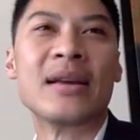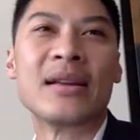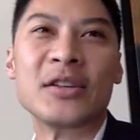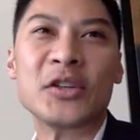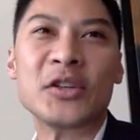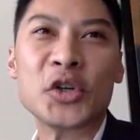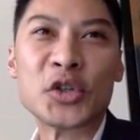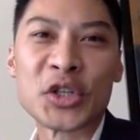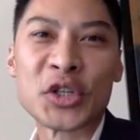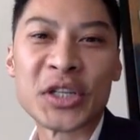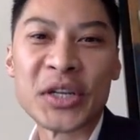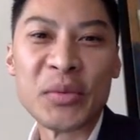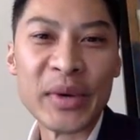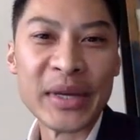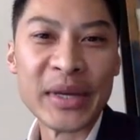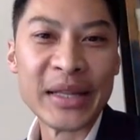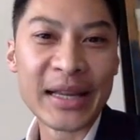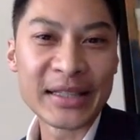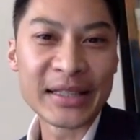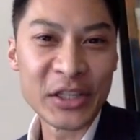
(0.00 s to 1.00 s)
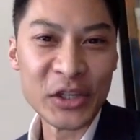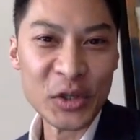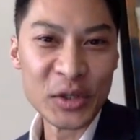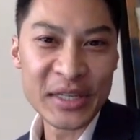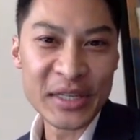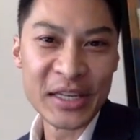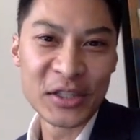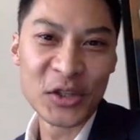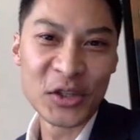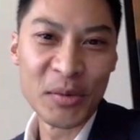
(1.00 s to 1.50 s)
Usually we like to
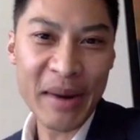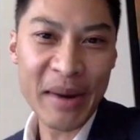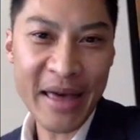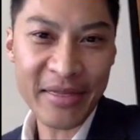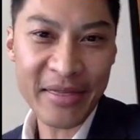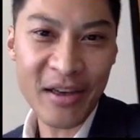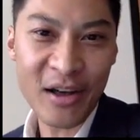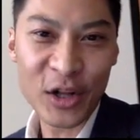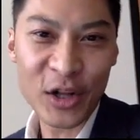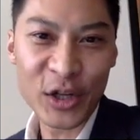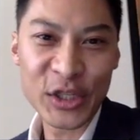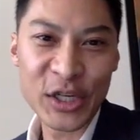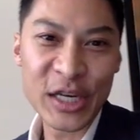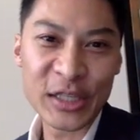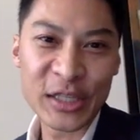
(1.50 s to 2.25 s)
use histopathology